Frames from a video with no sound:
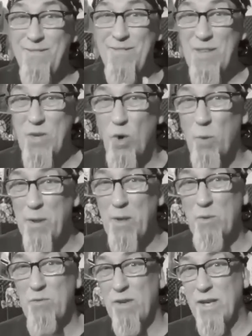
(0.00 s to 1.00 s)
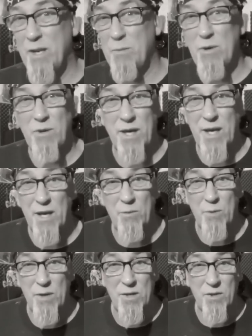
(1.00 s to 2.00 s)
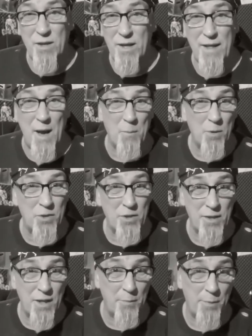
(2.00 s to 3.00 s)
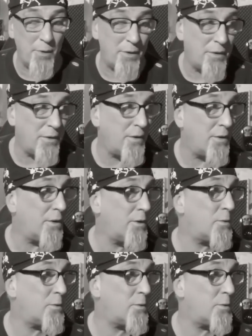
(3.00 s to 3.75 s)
Nobody was really communicating with each other that much at that point, you know.